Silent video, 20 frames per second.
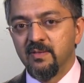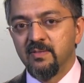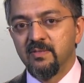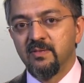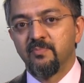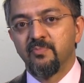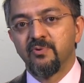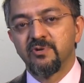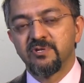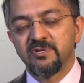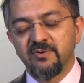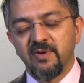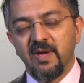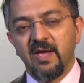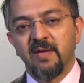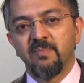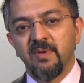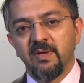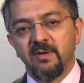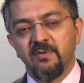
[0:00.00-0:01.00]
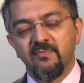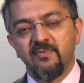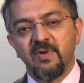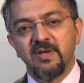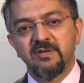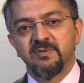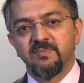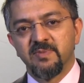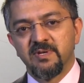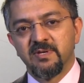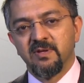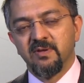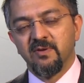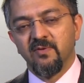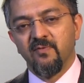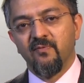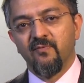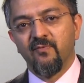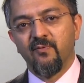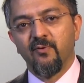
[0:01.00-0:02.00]
the prescribed regimen
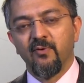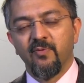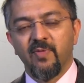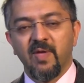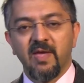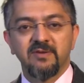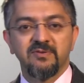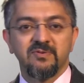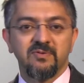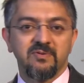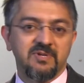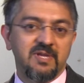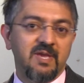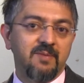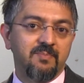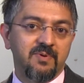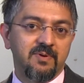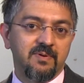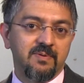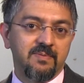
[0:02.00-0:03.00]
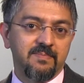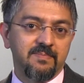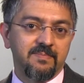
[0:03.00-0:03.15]
for their taper.